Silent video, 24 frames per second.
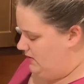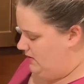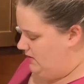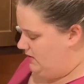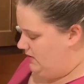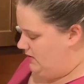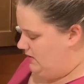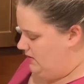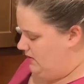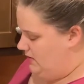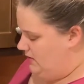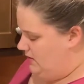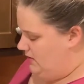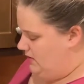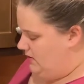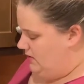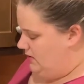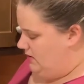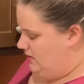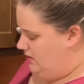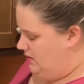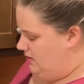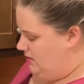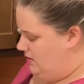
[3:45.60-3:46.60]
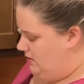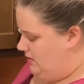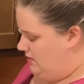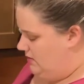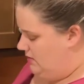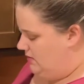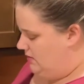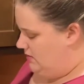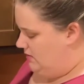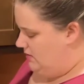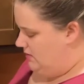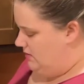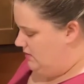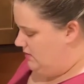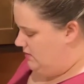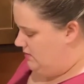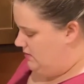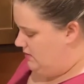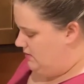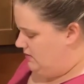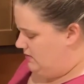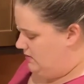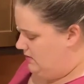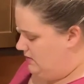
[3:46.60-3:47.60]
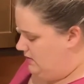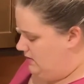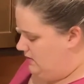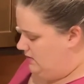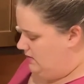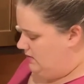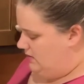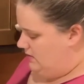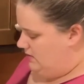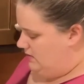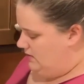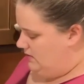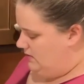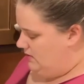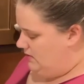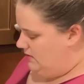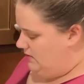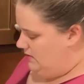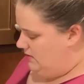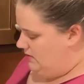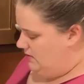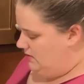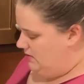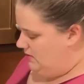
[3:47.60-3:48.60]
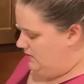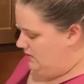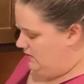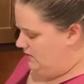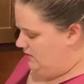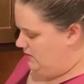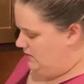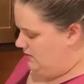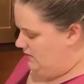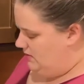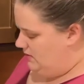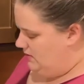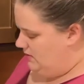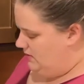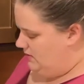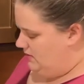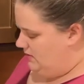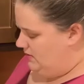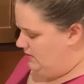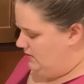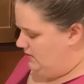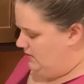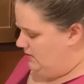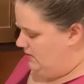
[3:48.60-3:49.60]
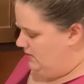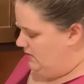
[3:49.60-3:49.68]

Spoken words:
Nobody speaks.